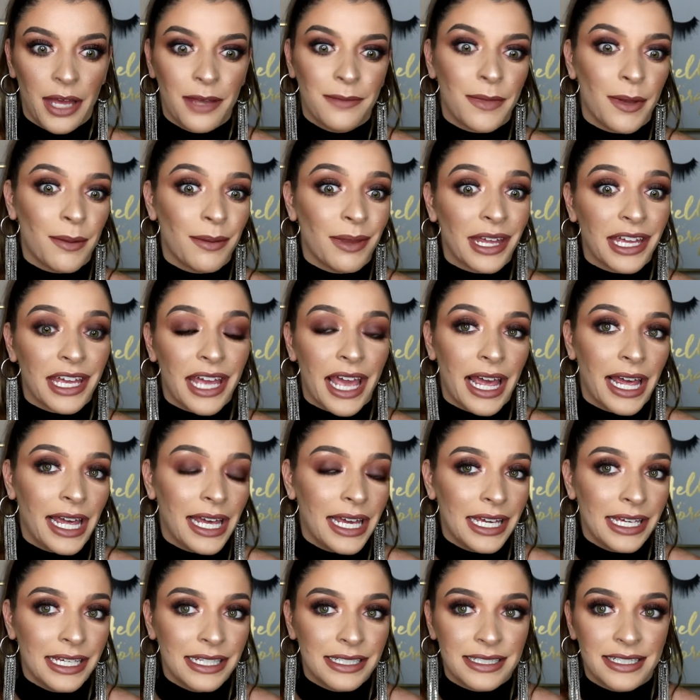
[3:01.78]
Maybe, like,
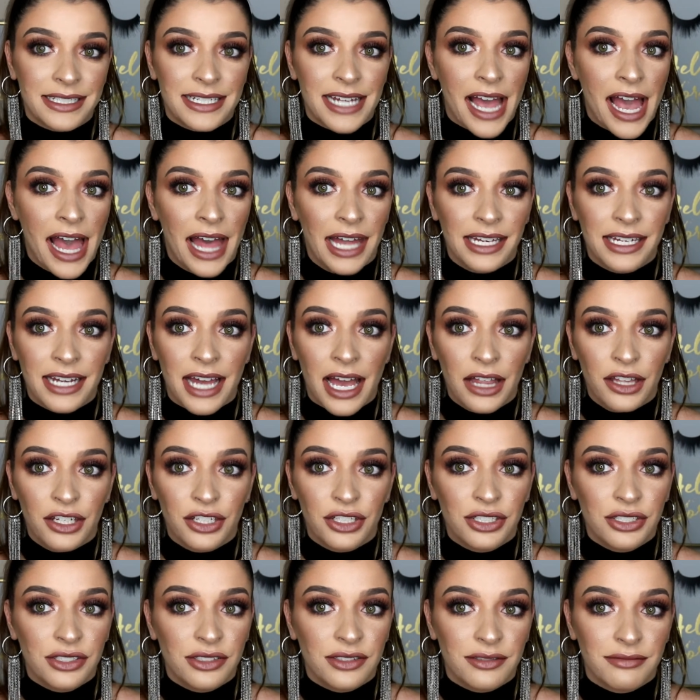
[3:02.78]
$8 to
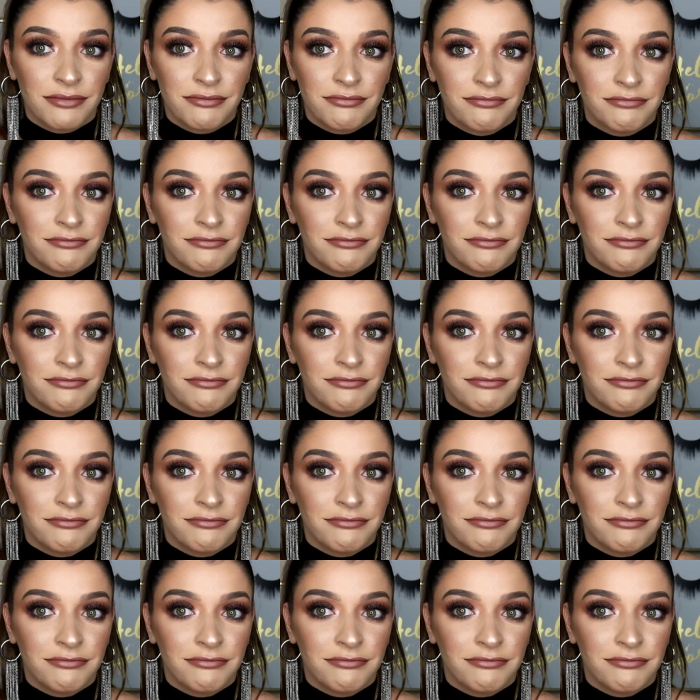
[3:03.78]
$10.